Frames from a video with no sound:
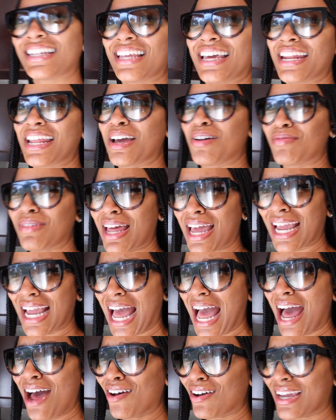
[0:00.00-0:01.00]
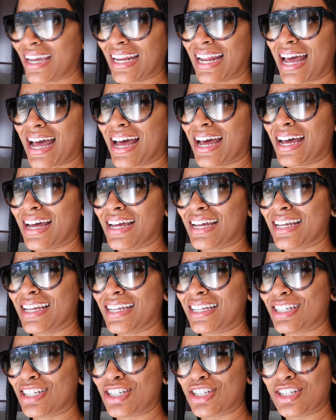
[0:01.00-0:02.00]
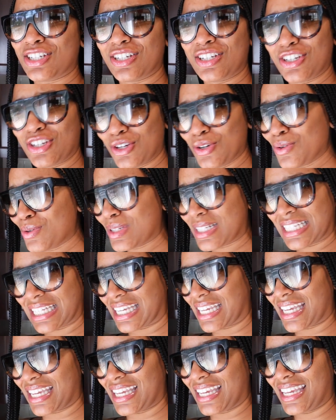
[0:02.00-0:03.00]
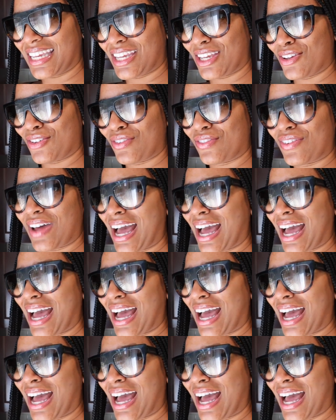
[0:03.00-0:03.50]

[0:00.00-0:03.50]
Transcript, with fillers: lady, I'm like, how can I use it if